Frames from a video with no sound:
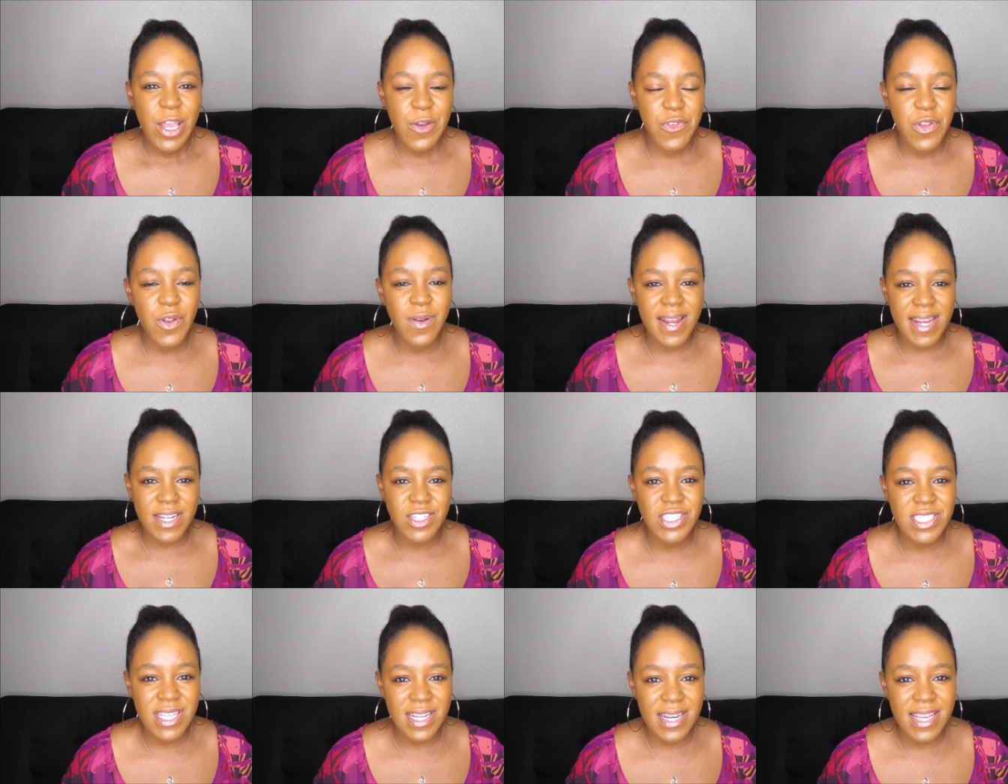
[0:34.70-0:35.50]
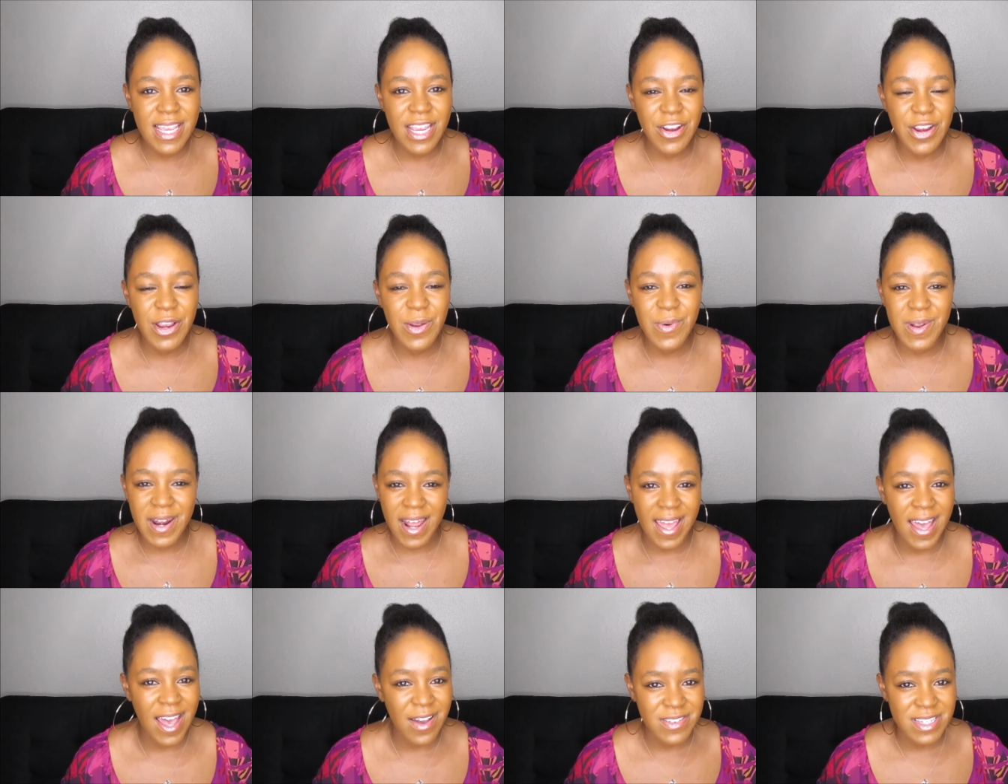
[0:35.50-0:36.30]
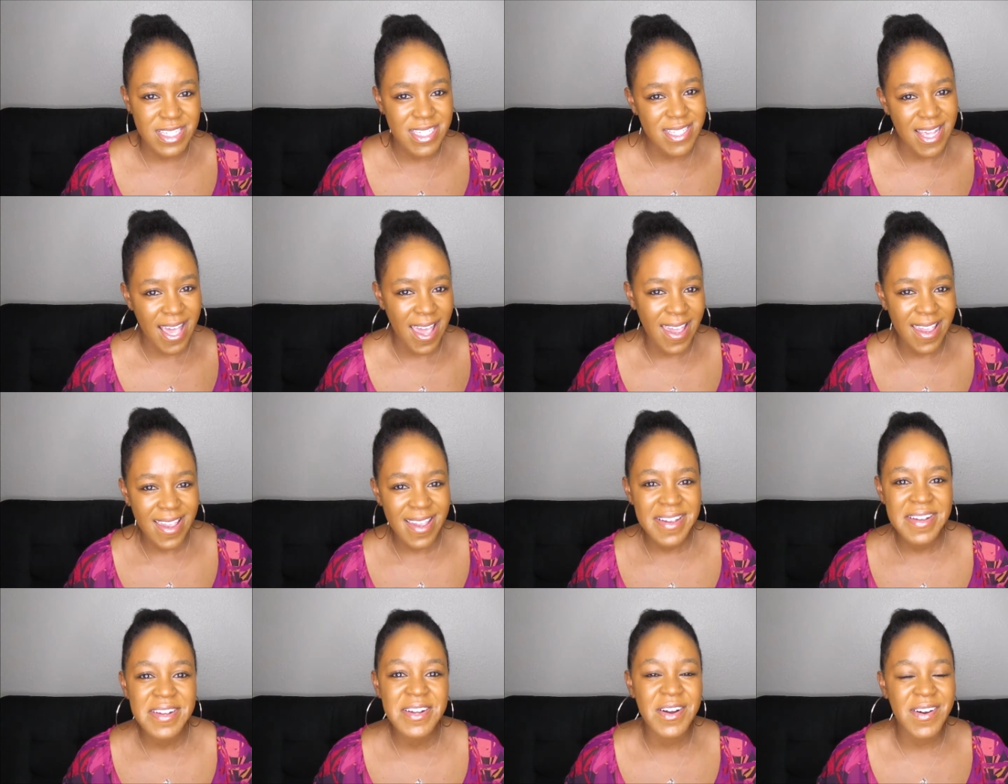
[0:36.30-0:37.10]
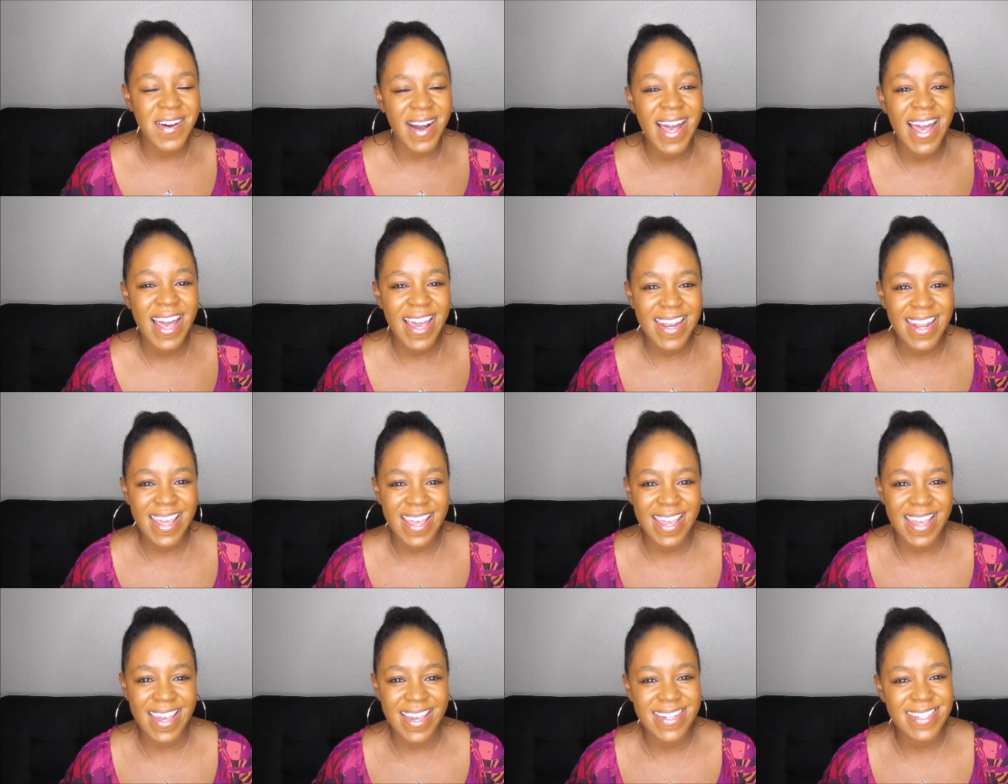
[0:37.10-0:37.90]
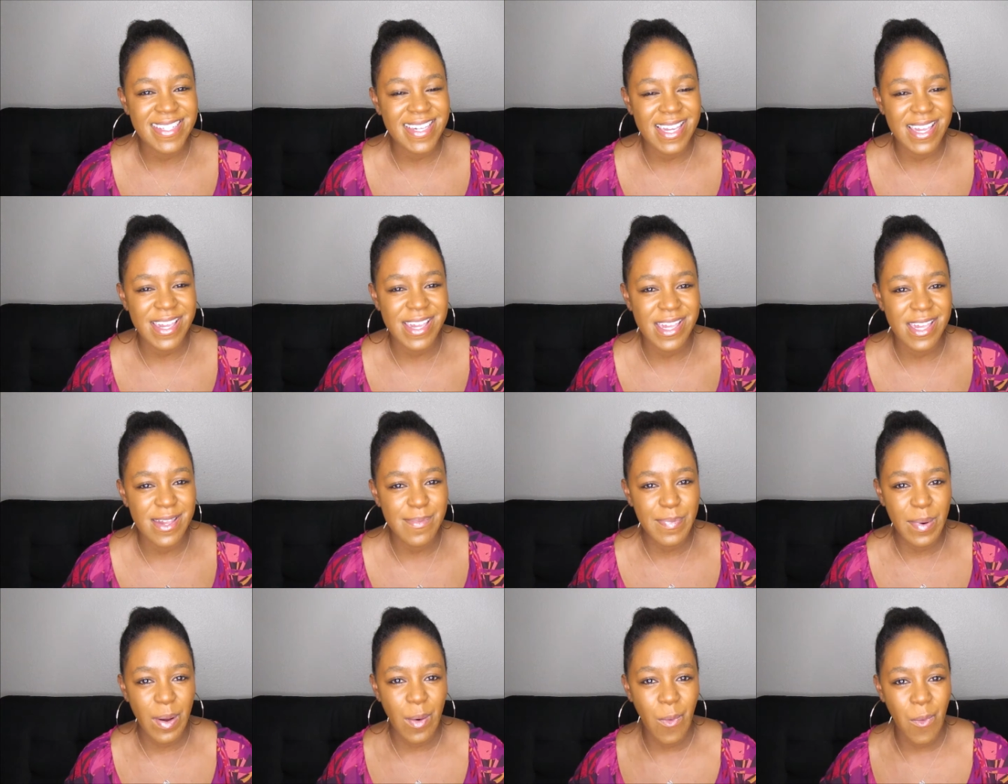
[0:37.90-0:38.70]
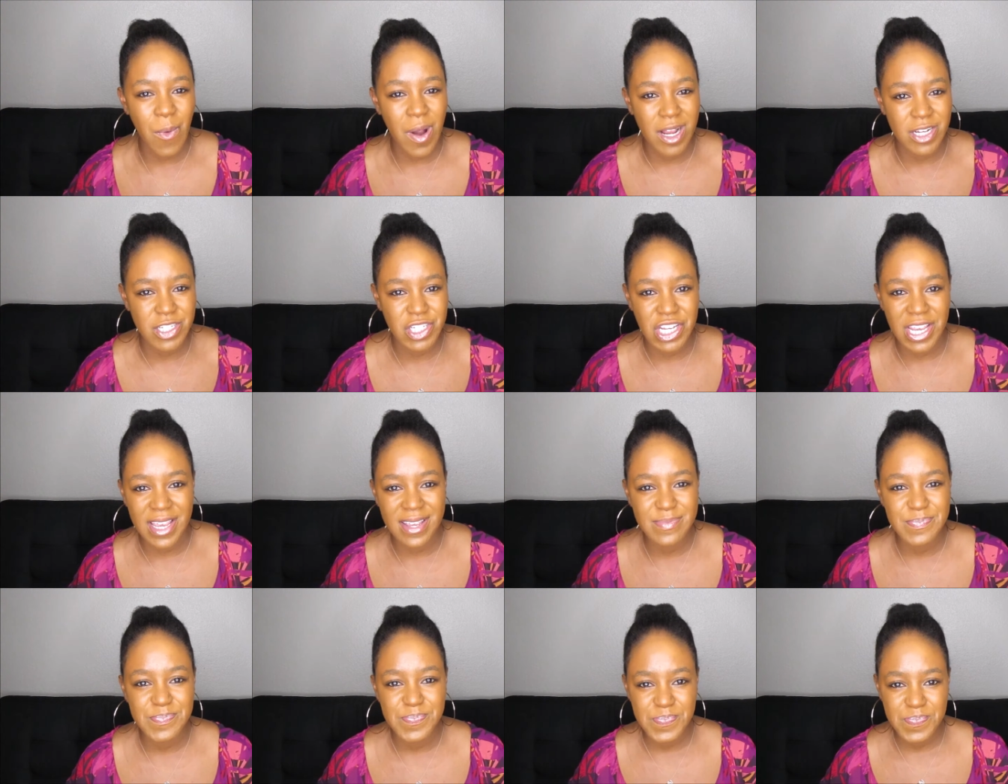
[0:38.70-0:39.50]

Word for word: If you are interested in hearing what I have to say, go ahead and keep watching.